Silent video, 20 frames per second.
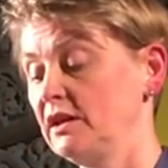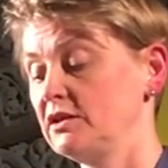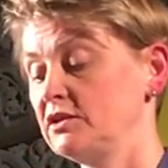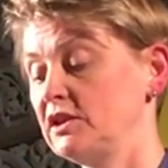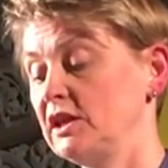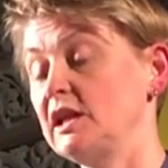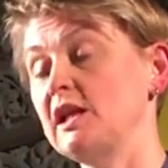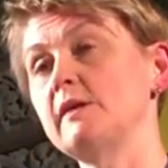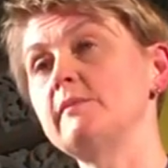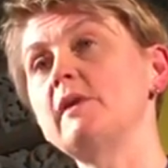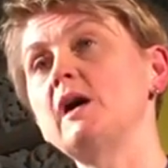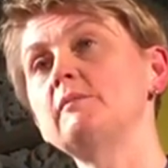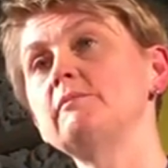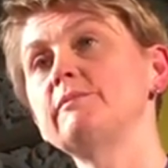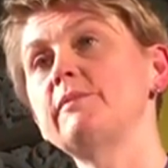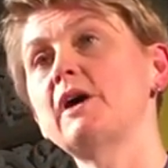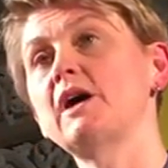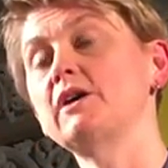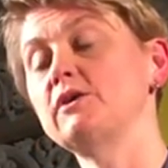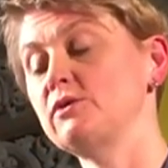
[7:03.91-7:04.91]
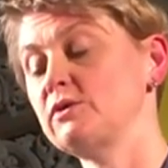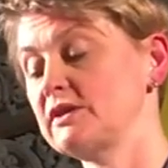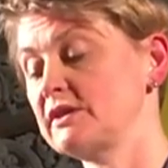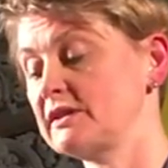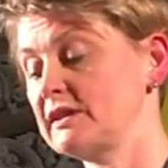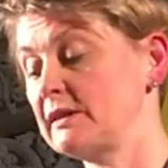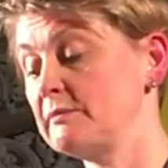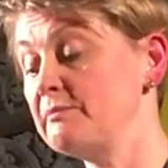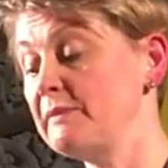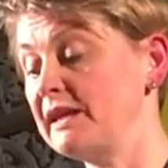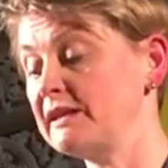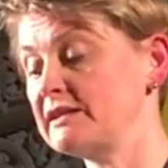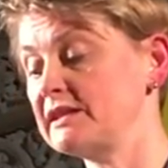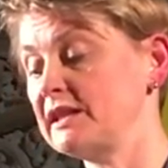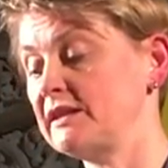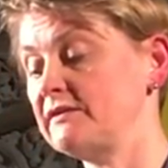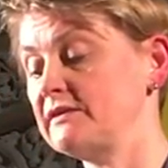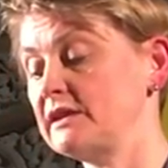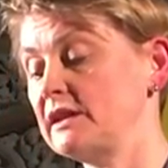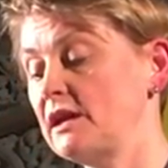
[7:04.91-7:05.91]
she and her mum post
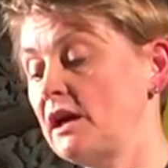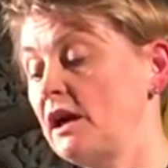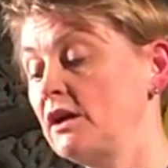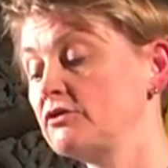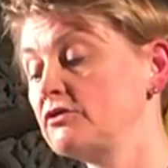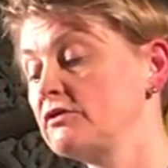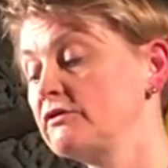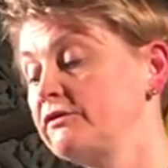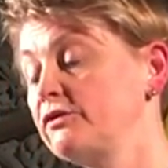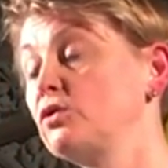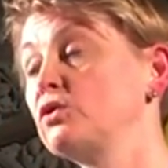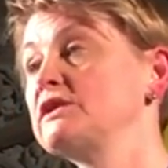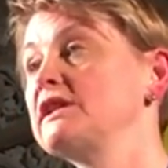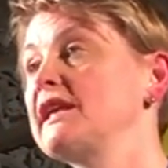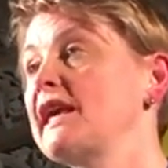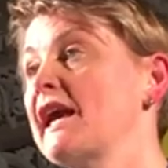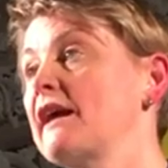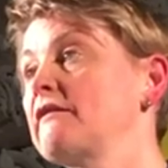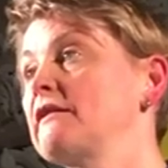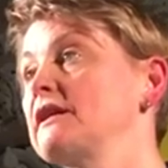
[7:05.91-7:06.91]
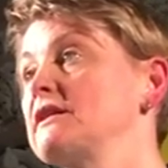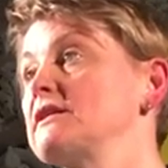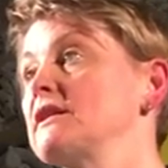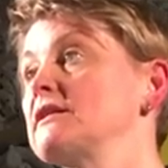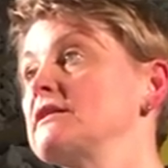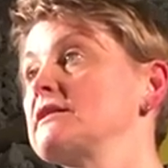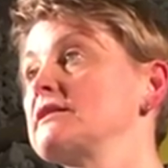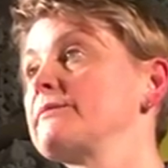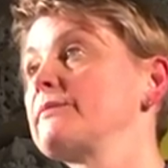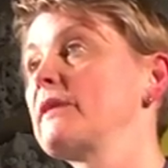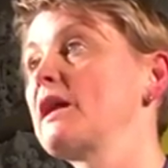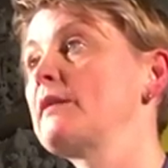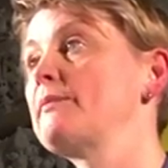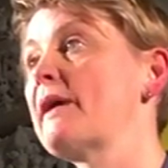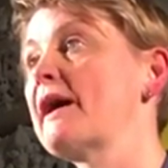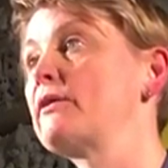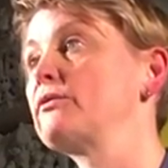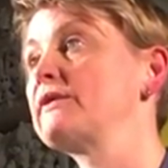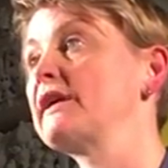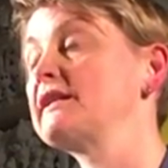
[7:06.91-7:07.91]
missives in 140 characters
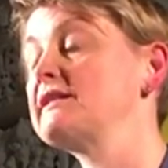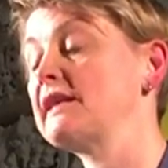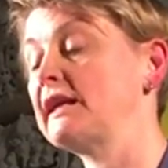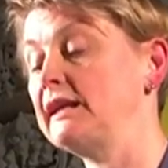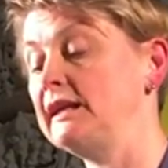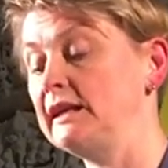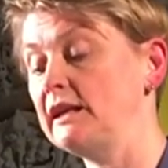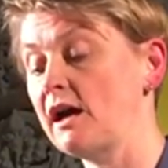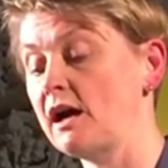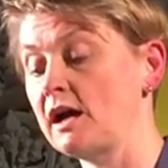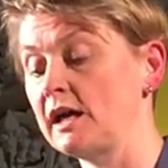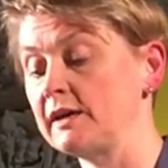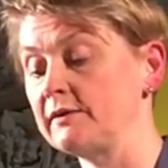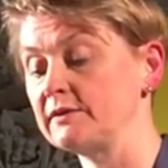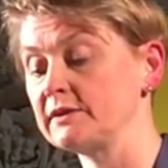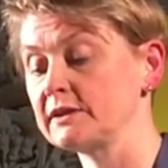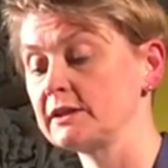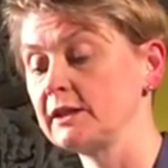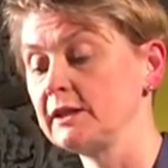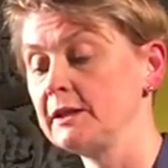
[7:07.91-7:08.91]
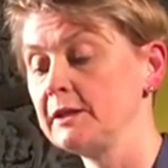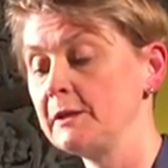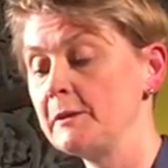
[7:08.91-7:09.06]
about their daily lives.